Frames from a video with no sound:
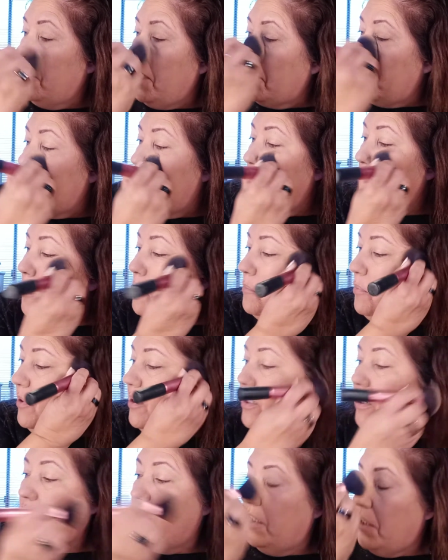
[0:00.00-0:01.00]
like I ain't
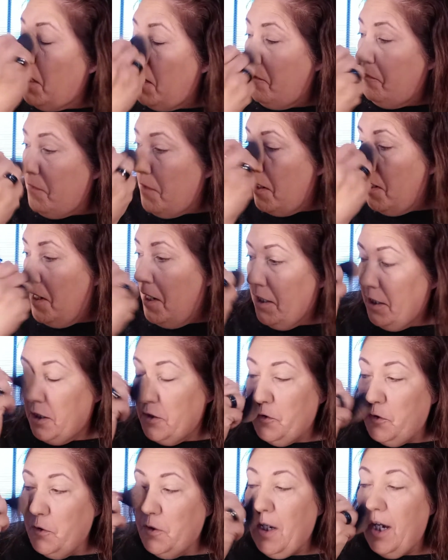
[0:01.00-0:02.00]
putting enough,
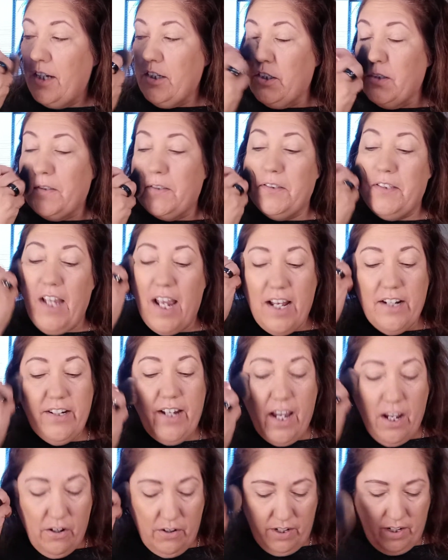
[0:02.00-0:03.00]
because you guys just stand
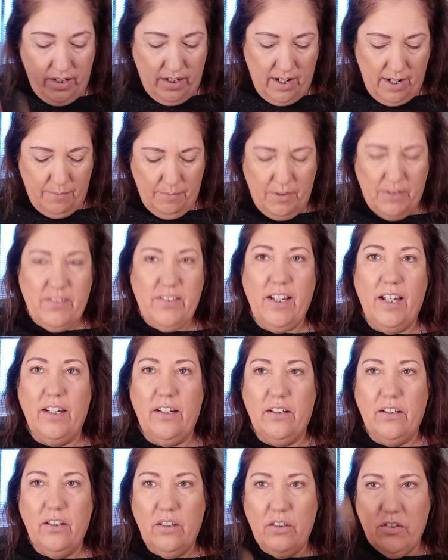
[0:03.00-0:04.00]
out, and I'm just
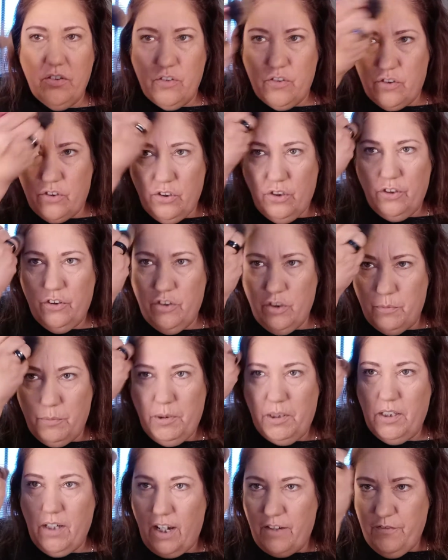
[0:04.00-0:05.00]
like, still to
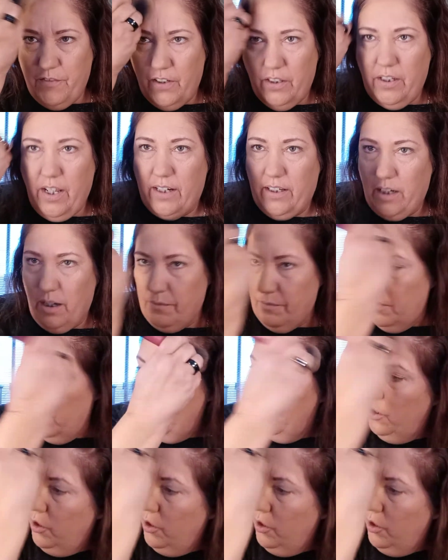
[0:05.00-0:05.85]
me, I feel like I'm